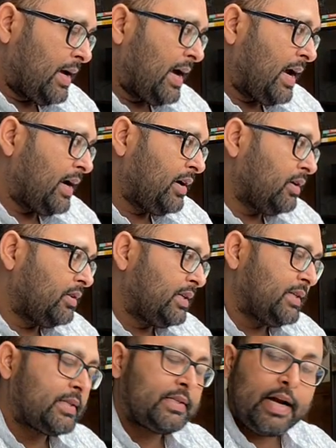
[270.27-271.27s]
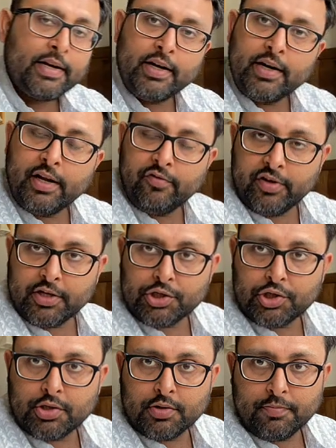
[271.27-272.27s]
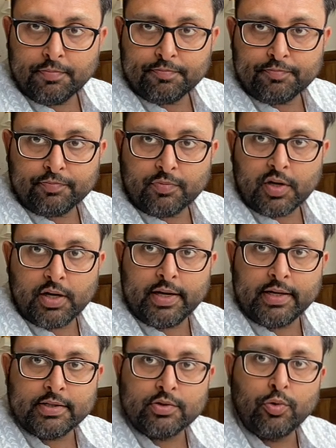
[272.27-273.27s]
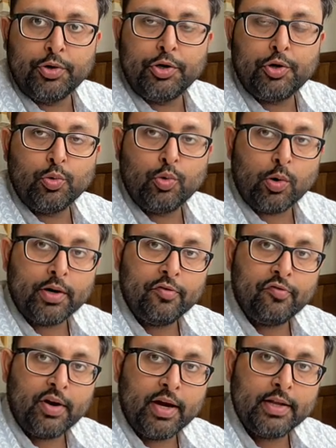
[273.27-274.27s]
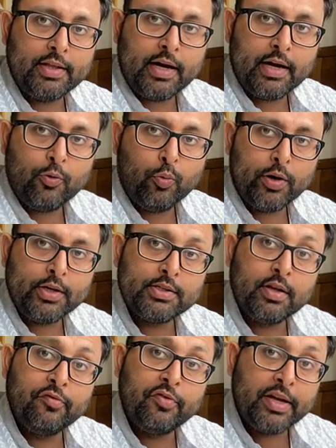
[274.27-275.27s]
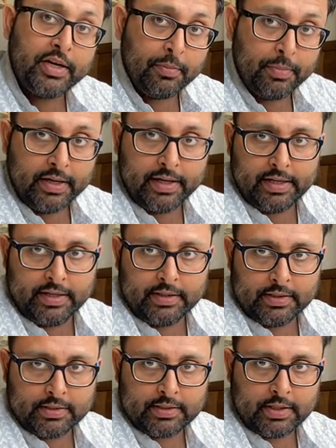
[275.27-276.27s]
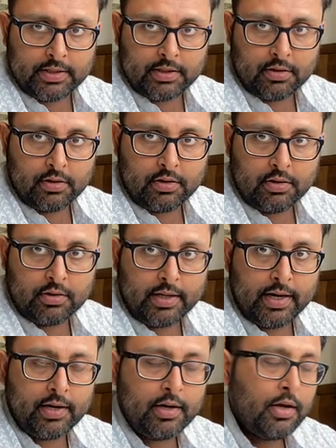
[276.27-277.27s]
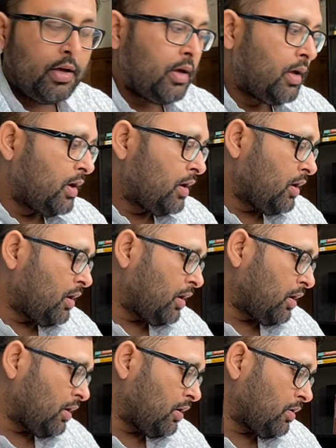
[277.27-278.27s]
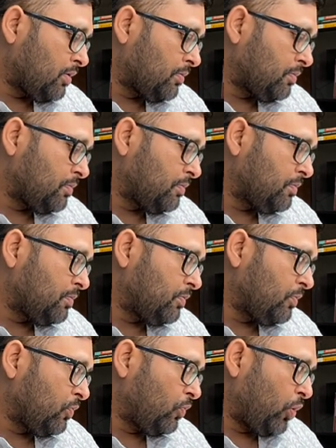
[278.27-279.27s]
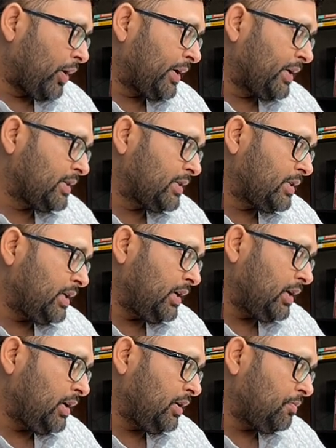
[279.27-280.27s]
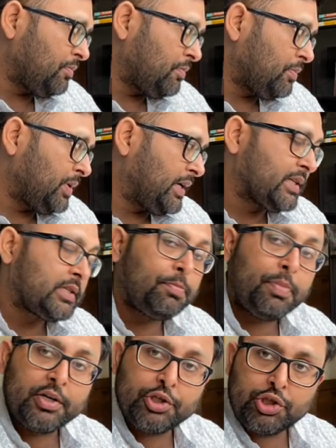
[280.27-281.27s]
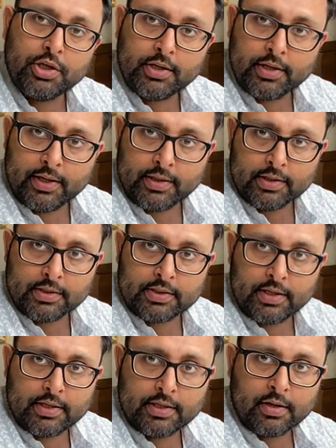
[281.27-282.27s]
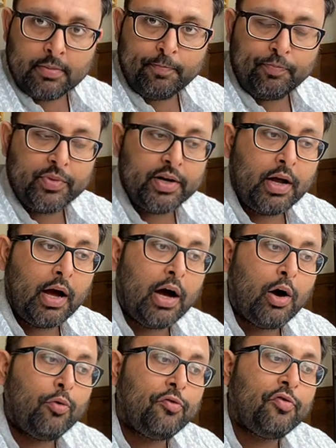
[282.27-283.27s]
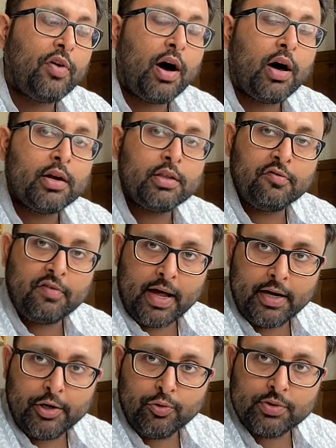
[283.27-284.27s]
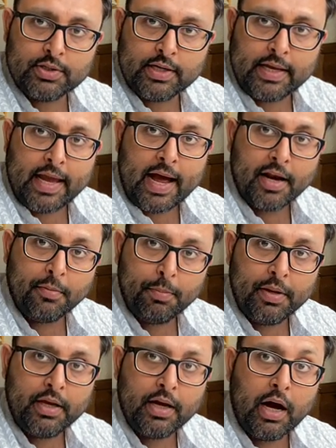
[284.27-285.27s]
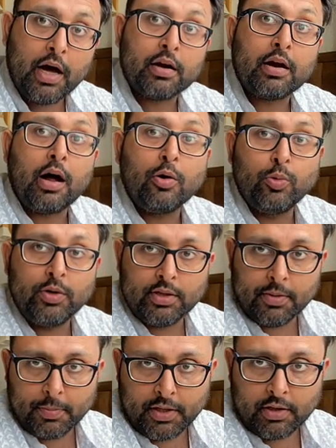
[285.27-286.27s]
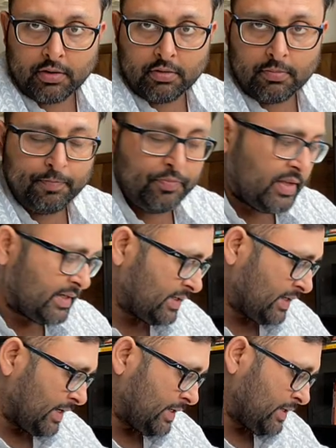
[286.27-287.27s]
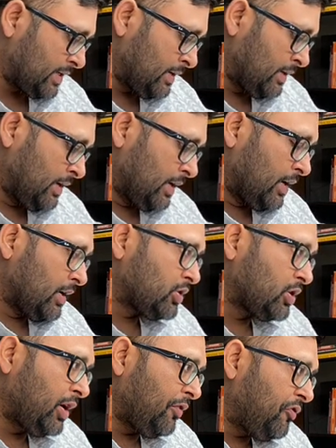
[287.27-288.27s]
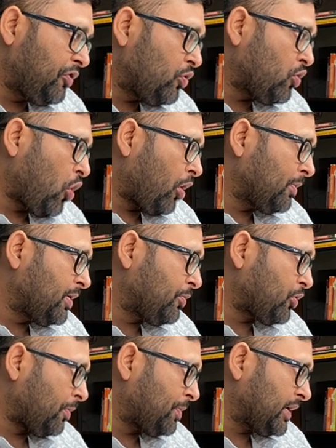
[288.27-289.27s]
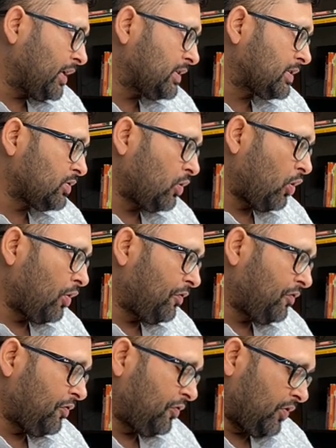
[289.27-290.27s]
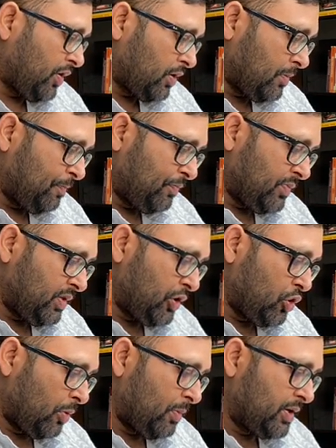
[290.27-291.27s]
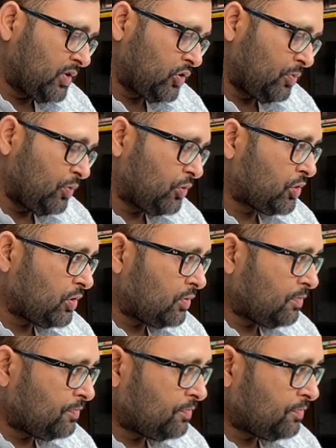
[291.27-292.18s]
And the standard deviation is going to quantify that what is the variability in this data, that what is the dispersion in this data, that how far the values can be around the mean. That's an idea. So there are a few common properties of the normal distribution.